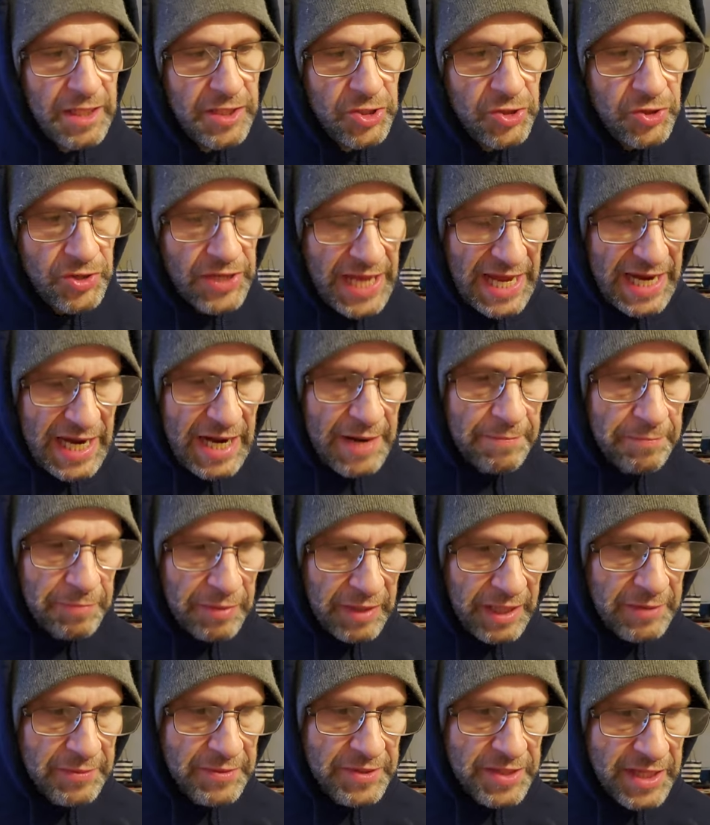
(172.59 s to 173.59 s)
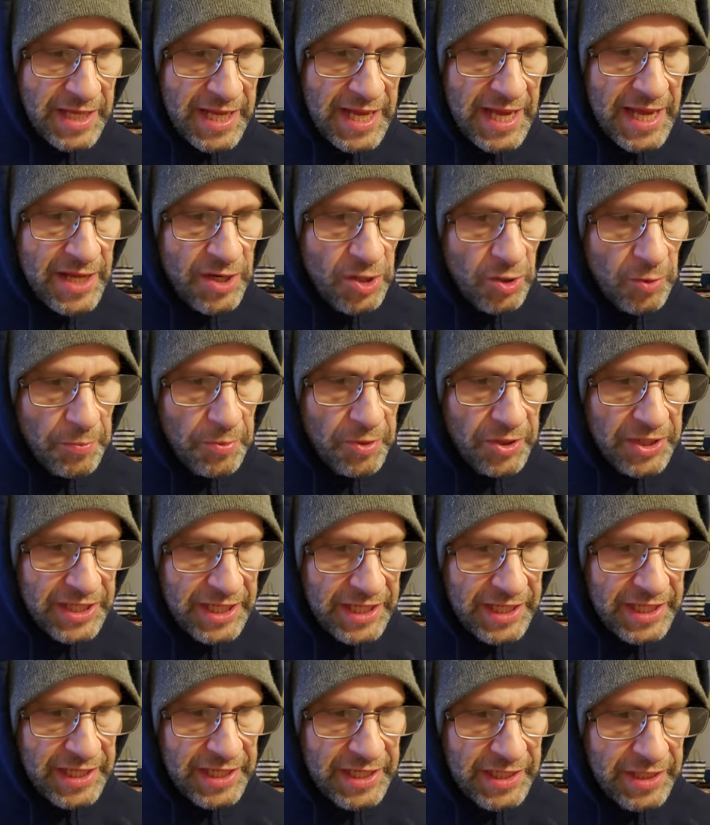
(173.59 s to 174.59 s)
You cannot play with the can opener,
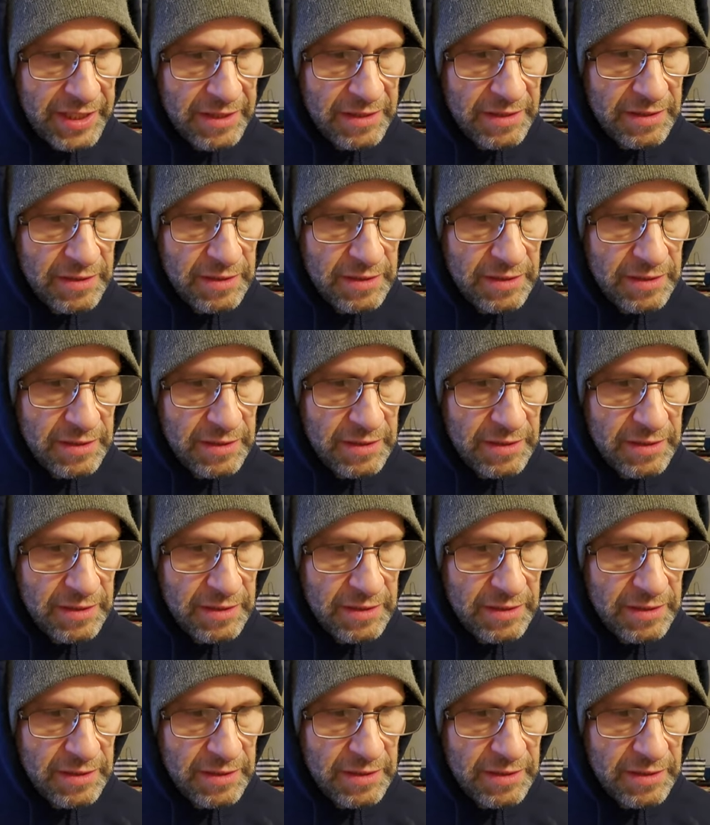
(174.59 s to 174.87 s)
kitty.